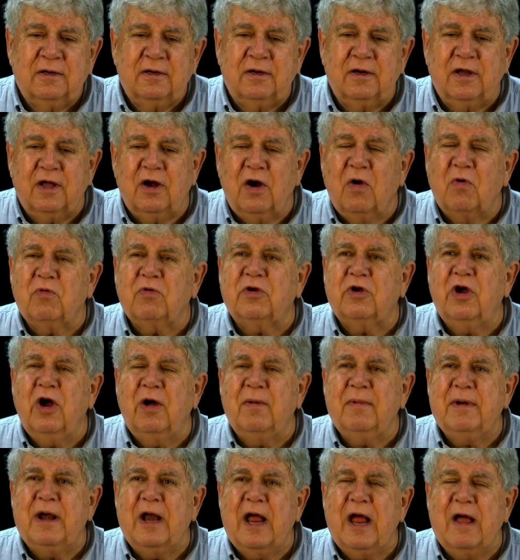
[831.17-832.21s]
You get on
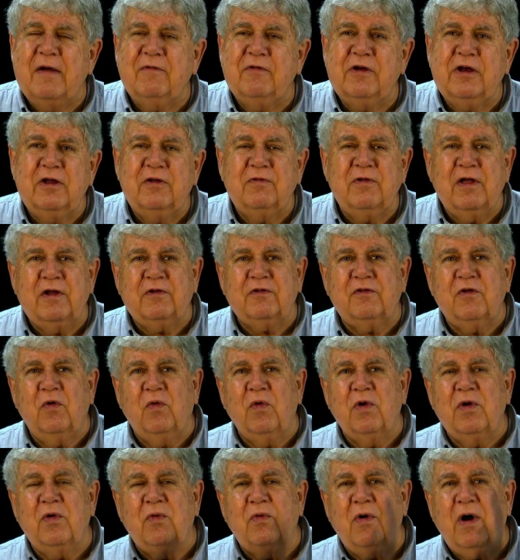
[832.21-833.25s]
Cumming Avenue, that's
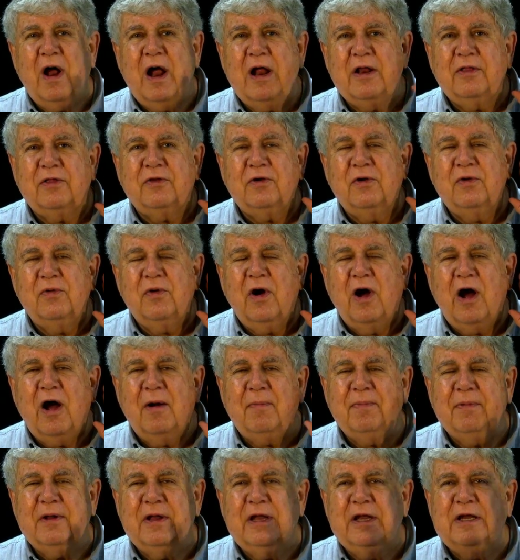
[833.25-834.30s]
going right through
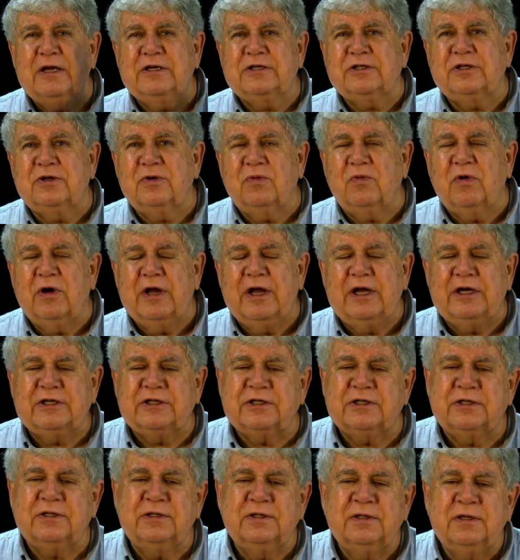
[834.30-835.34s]
Op, east to
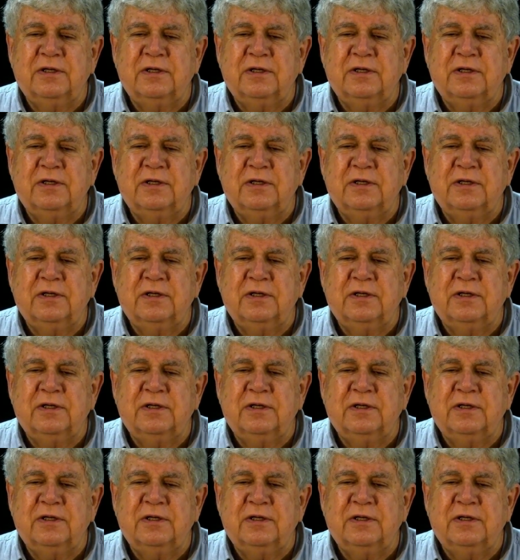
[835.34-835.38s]
west.